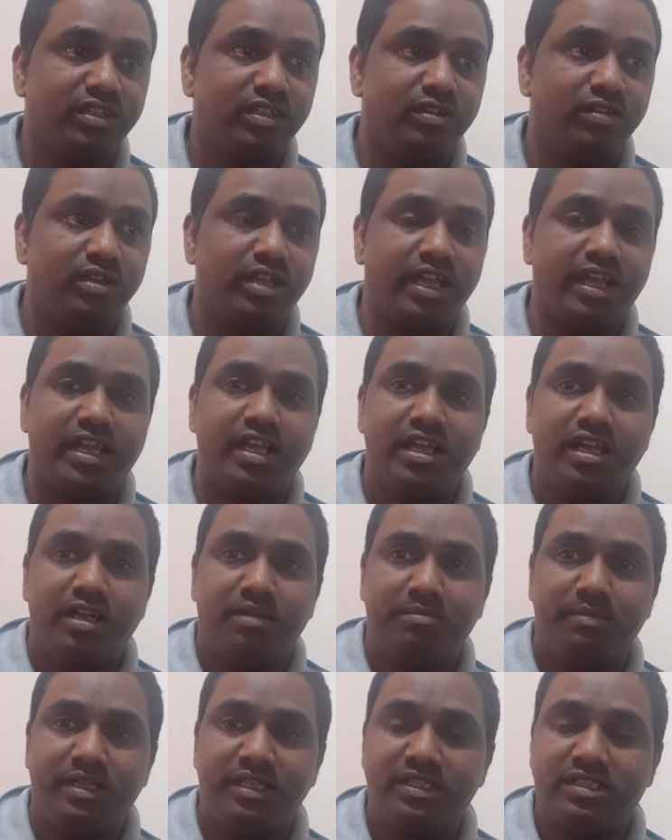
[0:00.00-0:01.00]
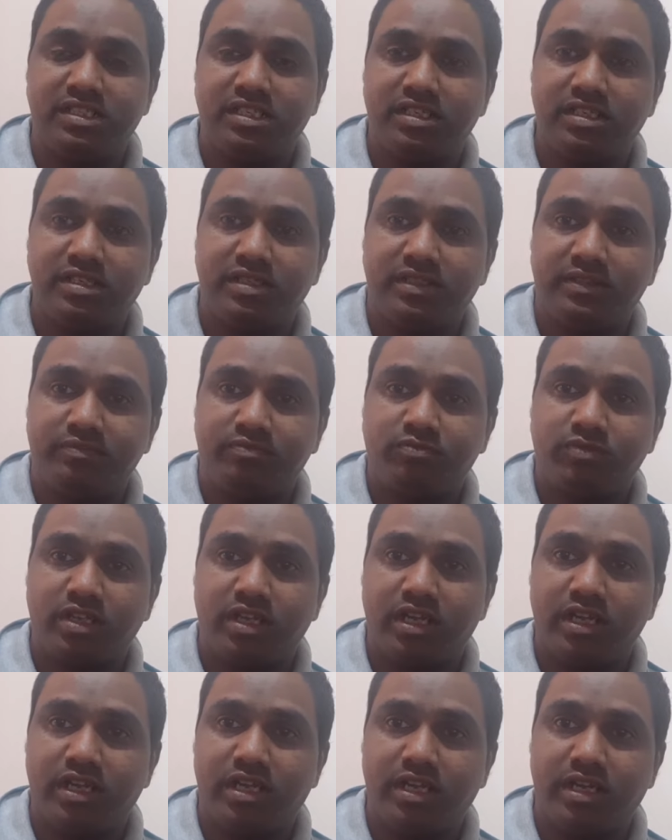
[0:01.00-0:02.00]
Okay, means
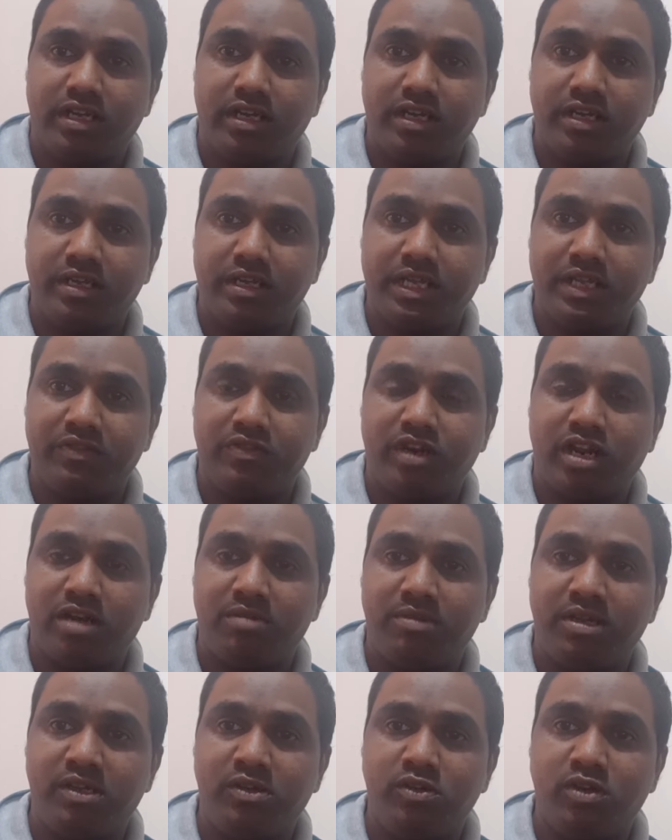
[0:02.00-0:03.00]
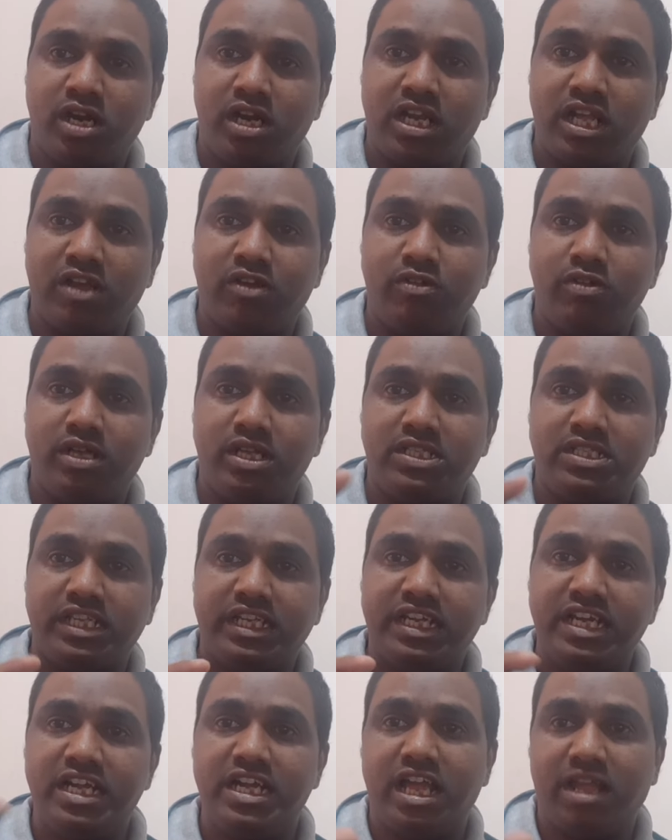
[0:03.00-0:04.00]
environment do not have a
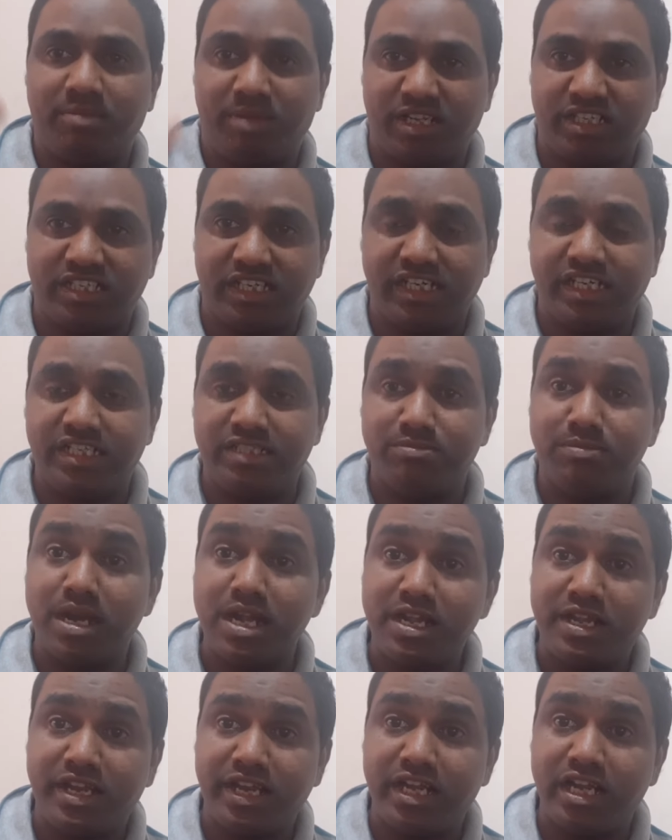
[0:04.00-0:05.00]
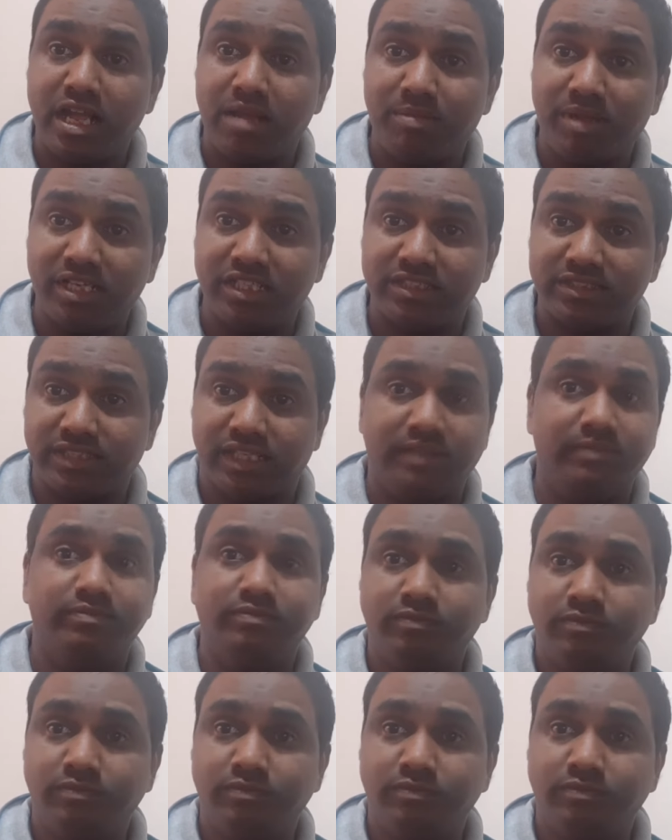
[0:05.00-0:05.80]
single dimension. It is multi-dimensional.